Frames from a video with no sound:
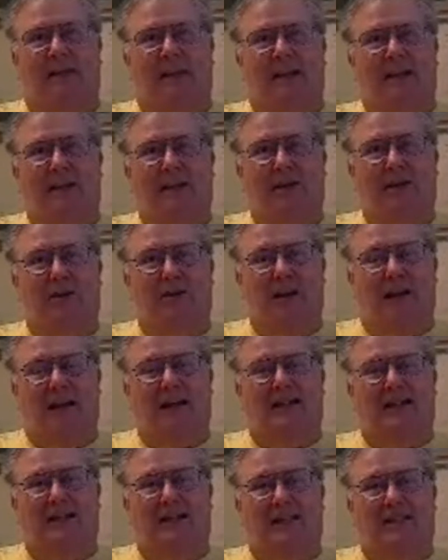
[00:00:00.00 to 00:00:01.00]
year
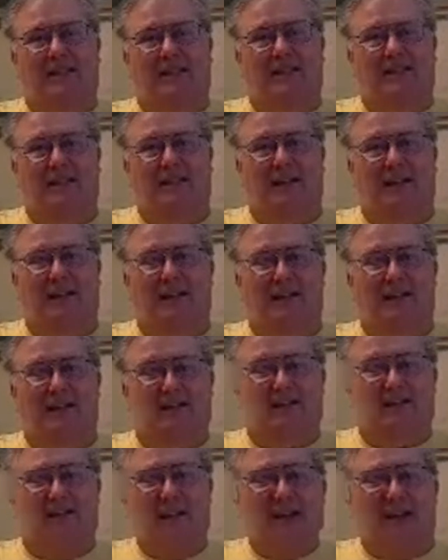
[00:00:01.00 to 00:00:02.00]
1969. I'm going
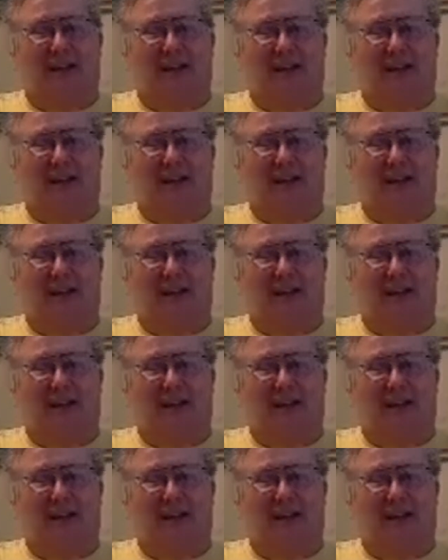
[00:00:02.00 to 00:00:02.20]
to